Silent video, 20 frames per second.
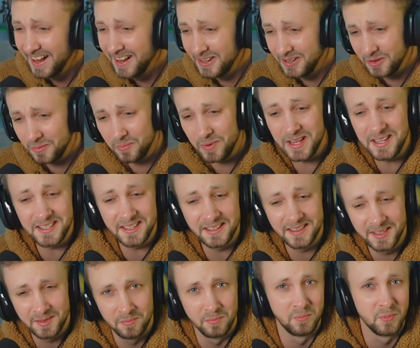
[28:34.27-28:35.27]
You're
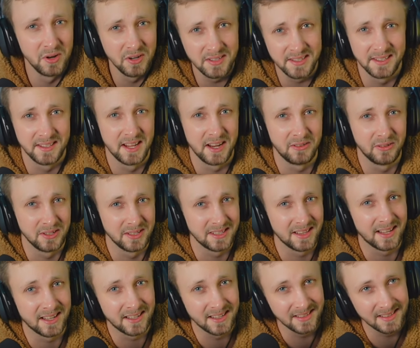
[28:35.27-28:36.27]
basically mercenaries.
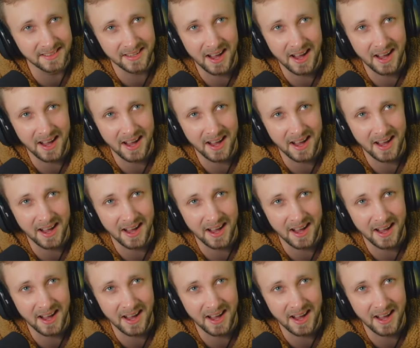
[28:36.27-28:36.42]
Like,